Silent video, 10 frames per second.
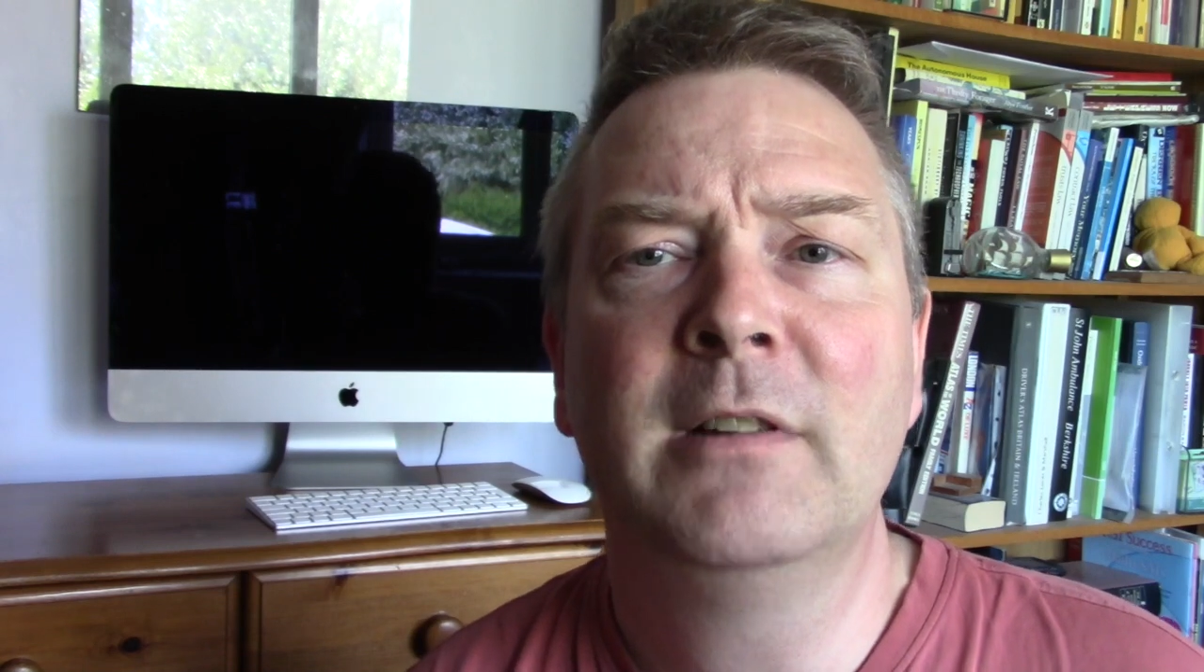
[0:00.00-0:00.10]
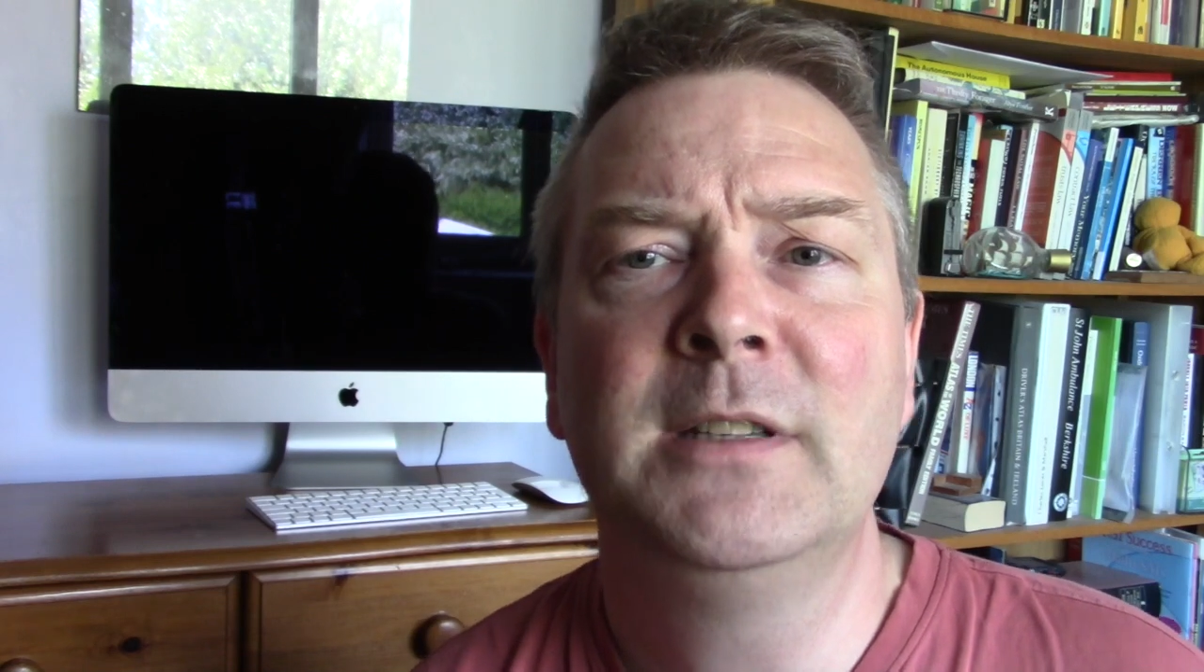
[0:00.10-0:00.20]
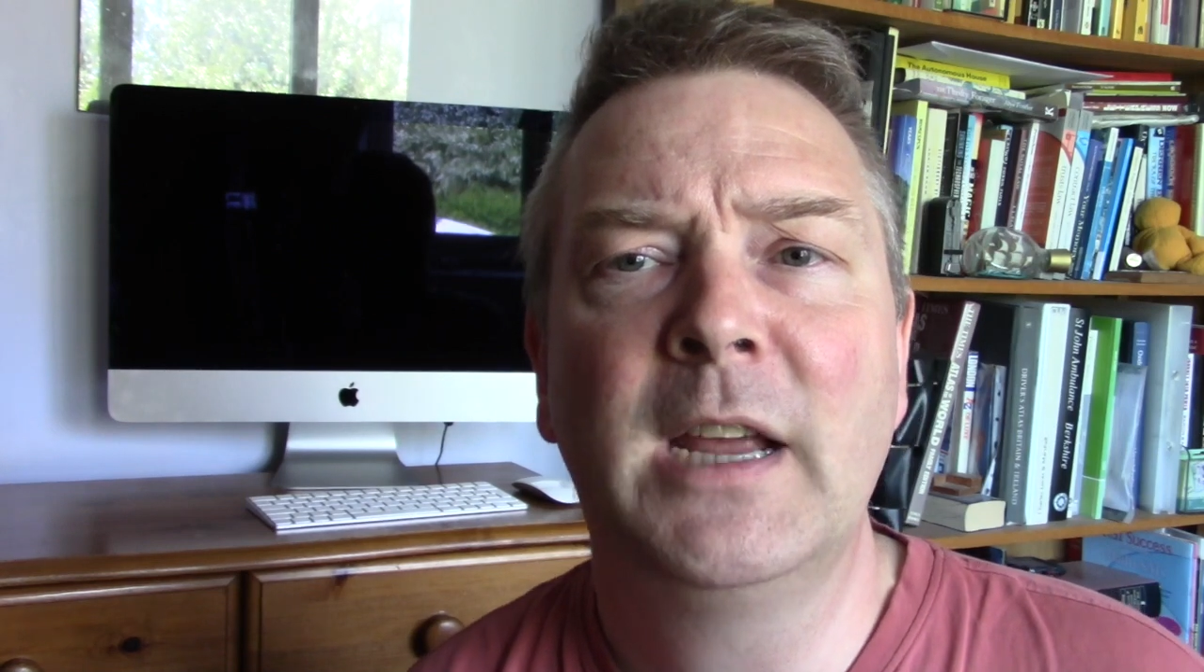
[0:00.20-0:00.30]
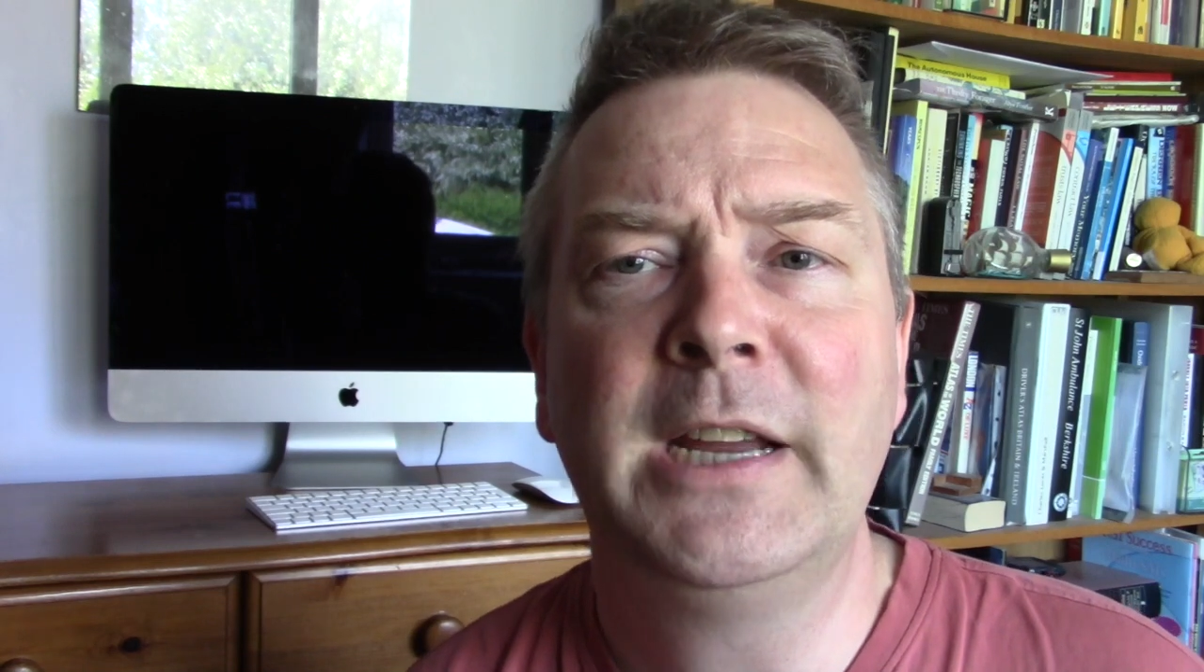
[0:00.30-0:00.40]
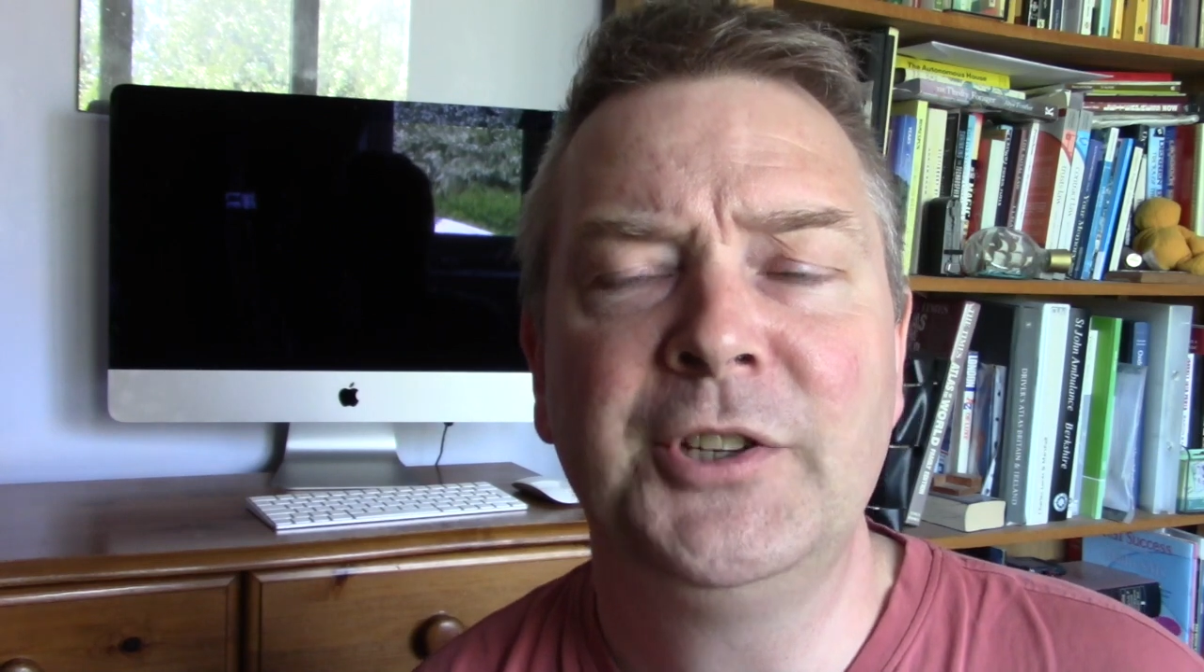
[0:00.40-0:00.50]

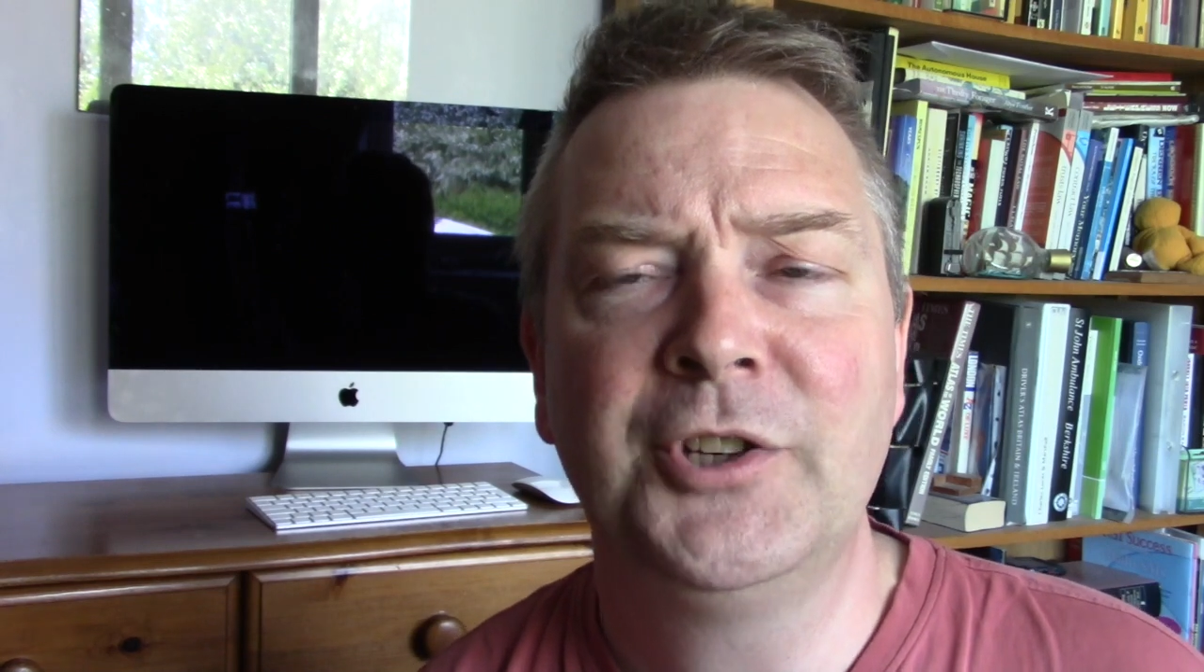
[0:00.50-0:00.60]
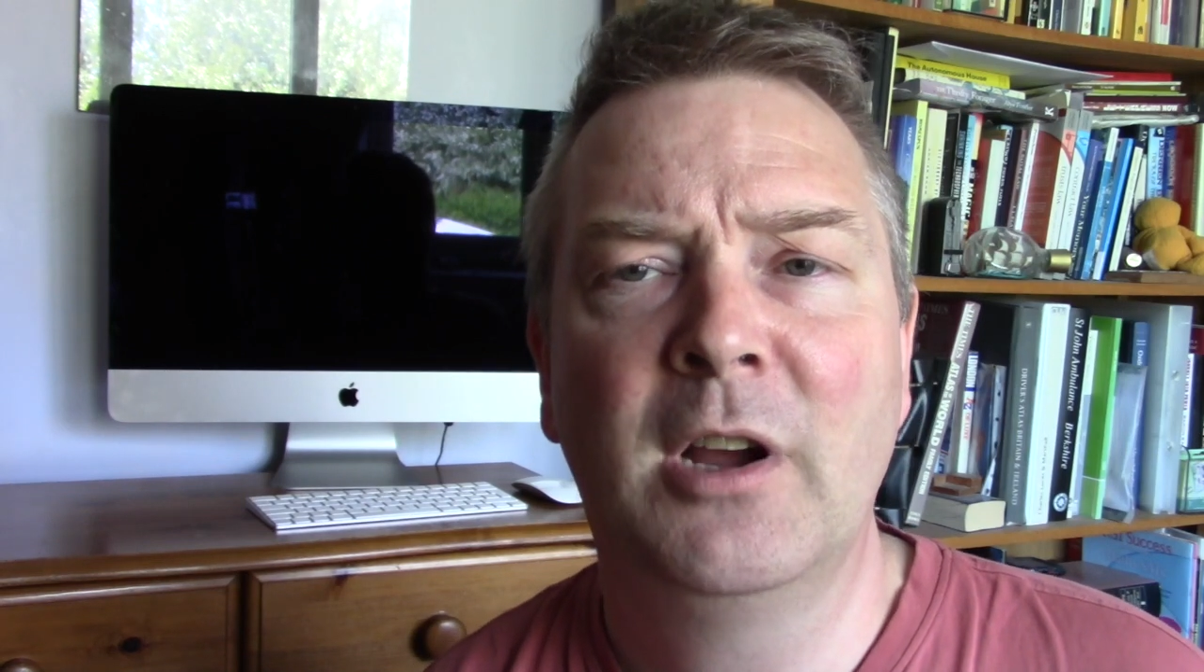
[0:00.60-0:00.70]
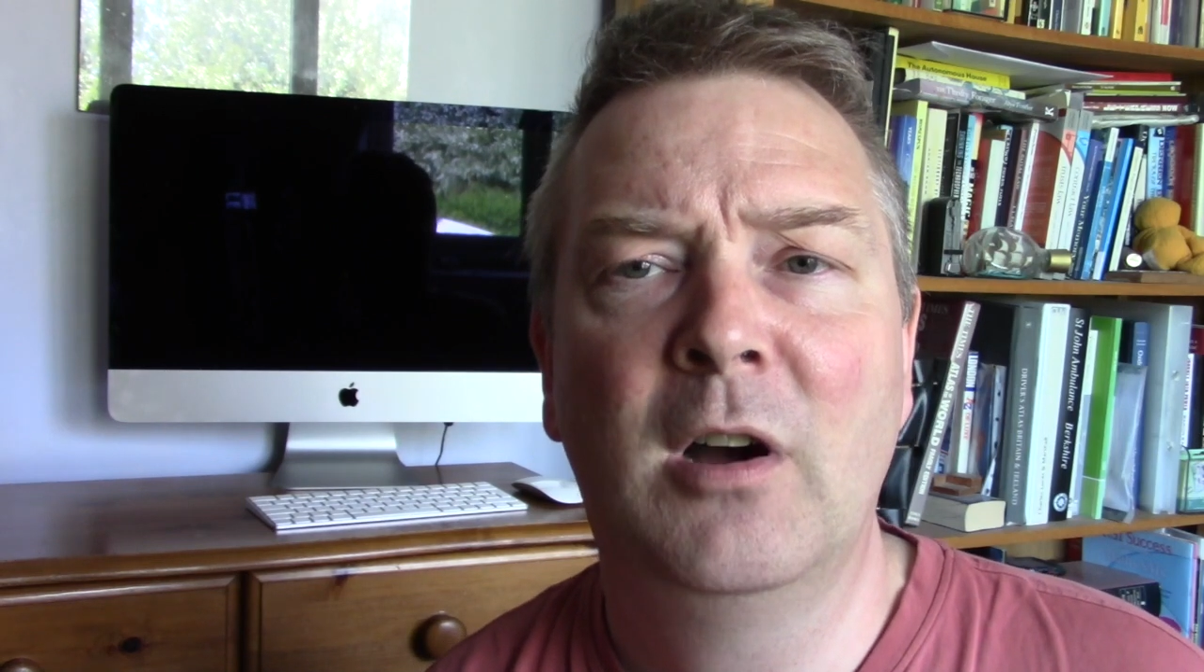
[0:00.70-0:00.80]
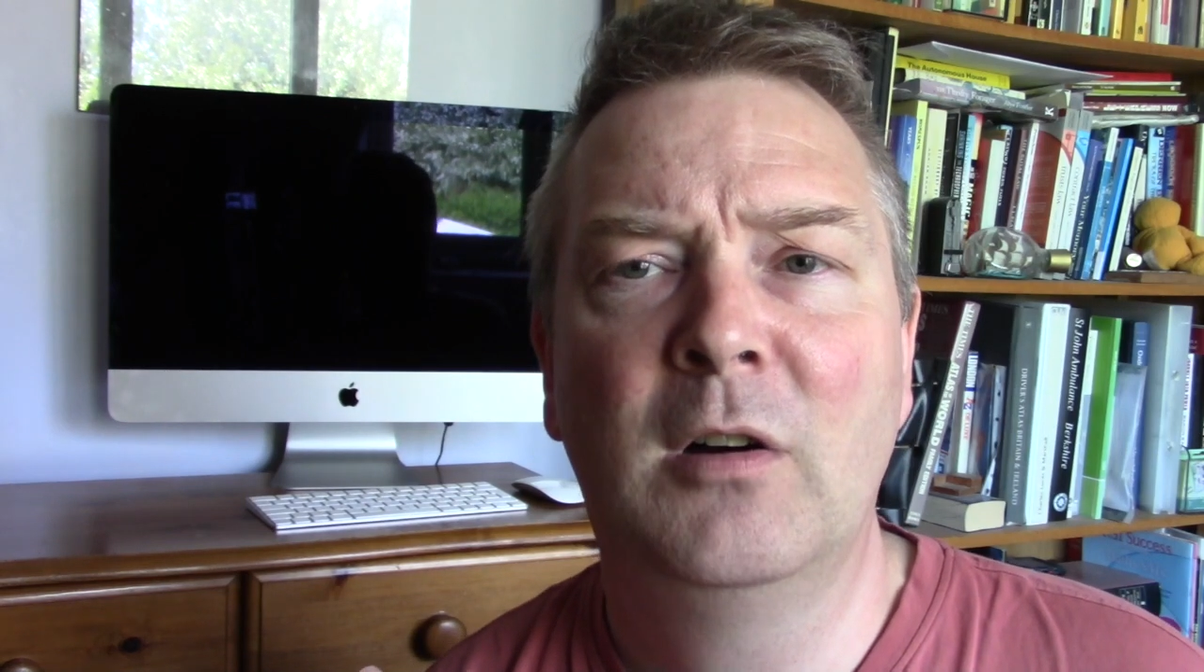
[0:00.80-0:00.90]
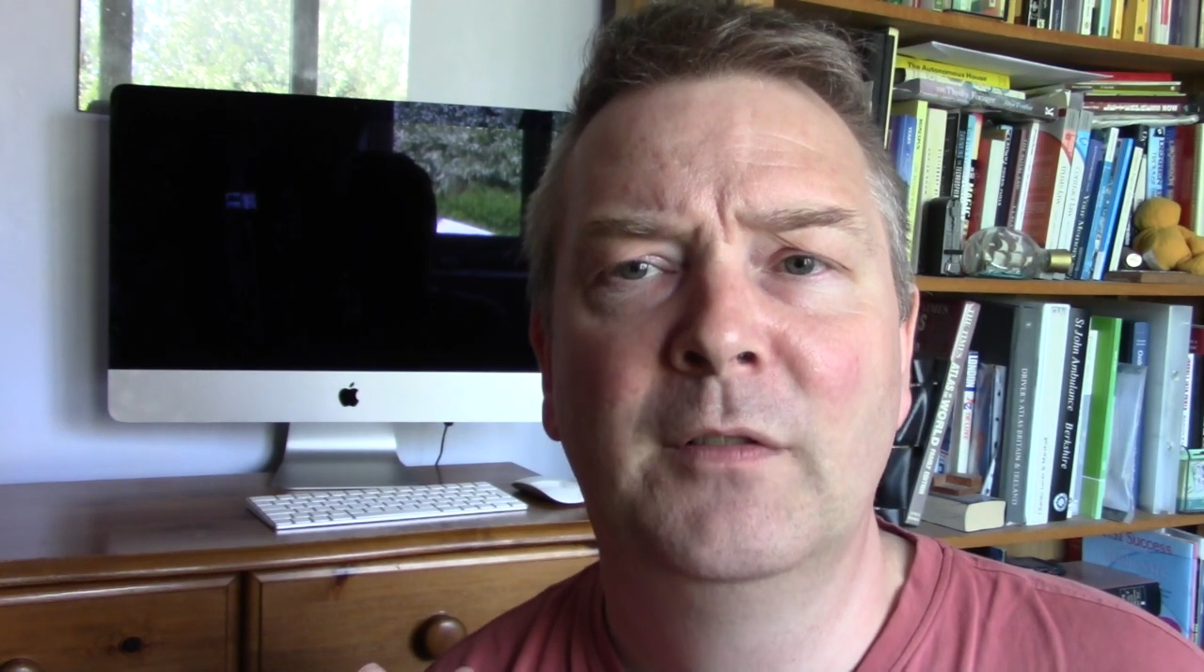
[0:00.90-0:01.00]
in danger
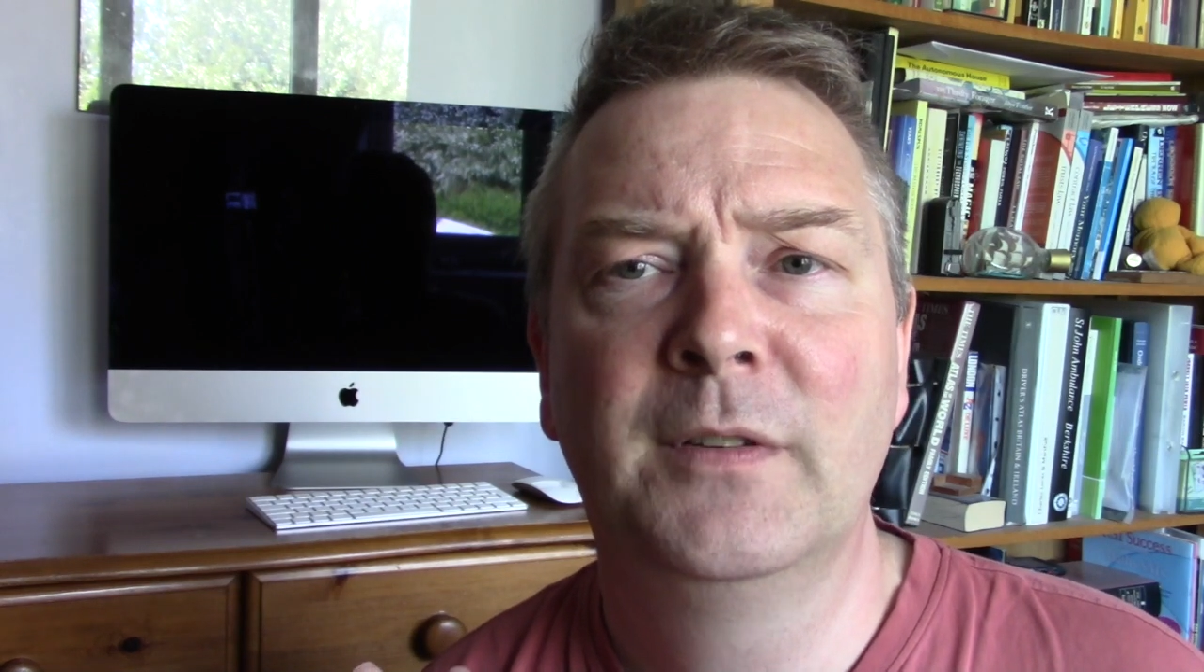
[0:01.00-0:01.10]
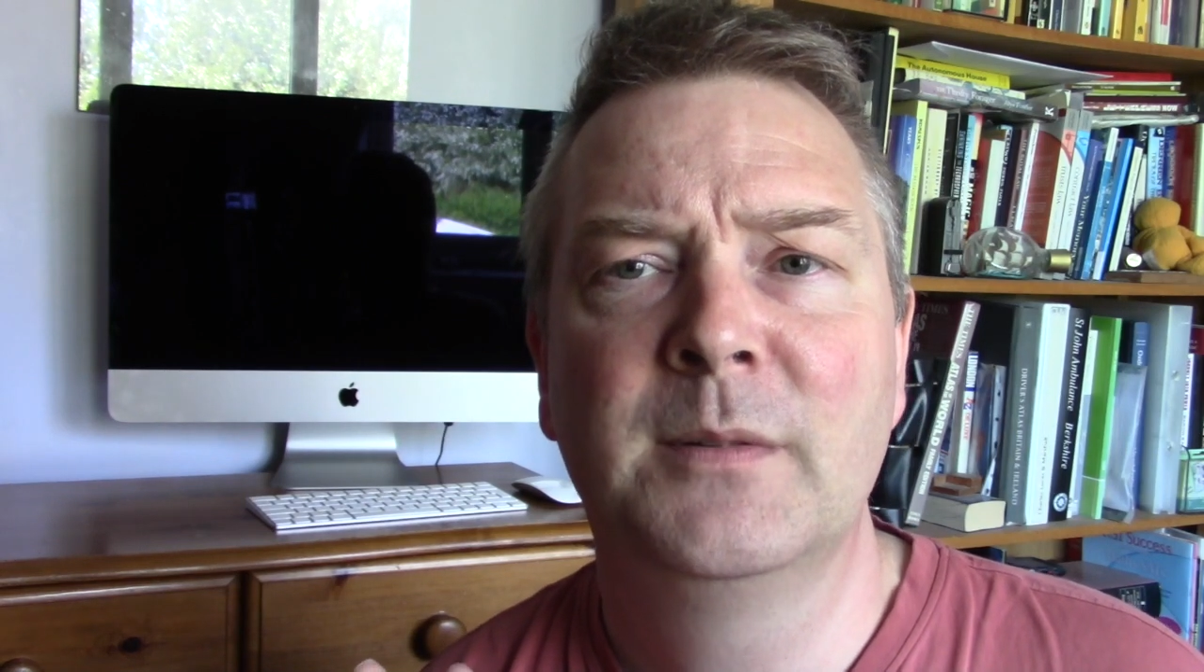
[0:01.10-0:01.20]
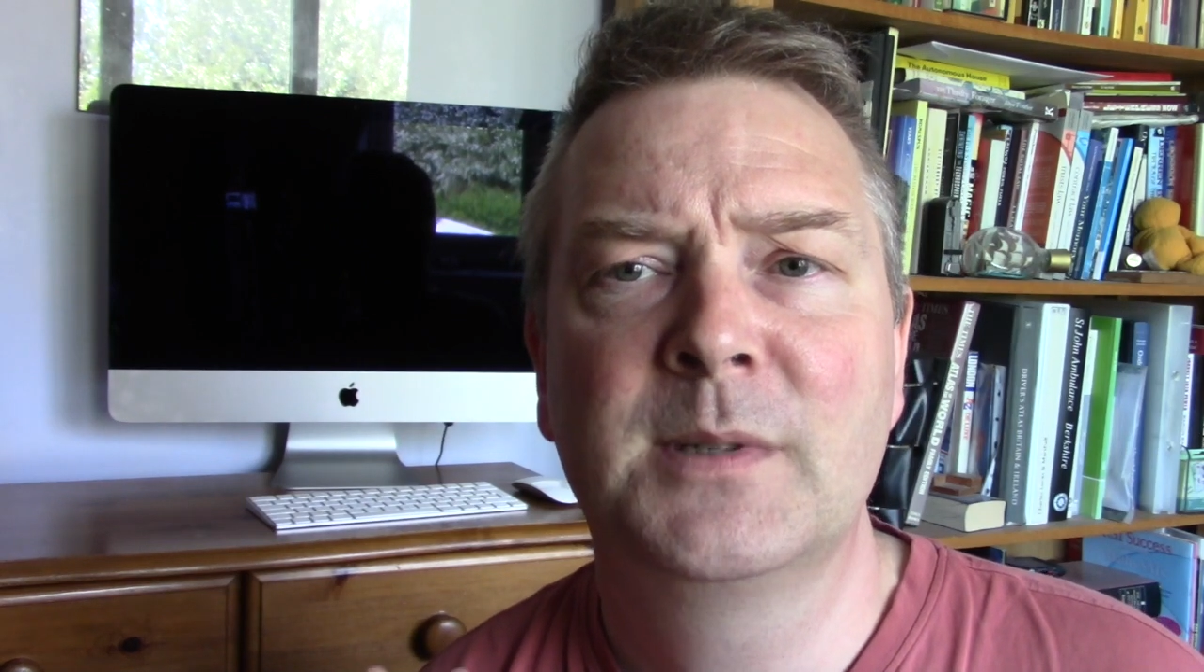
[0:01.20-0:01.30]
of